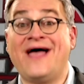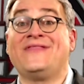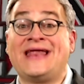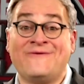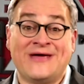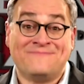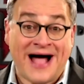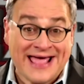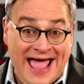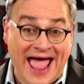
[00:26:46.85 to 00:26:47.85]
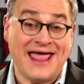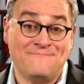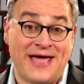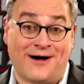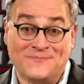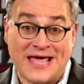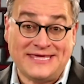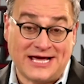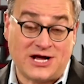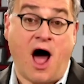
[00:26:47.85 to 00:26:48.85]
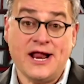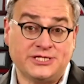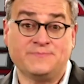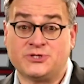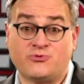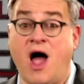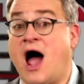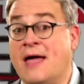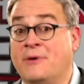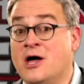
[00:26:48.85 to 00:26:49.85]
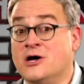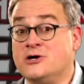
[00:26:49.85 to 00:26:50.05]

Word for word: and then I read my hate mail. You gotta subscribe.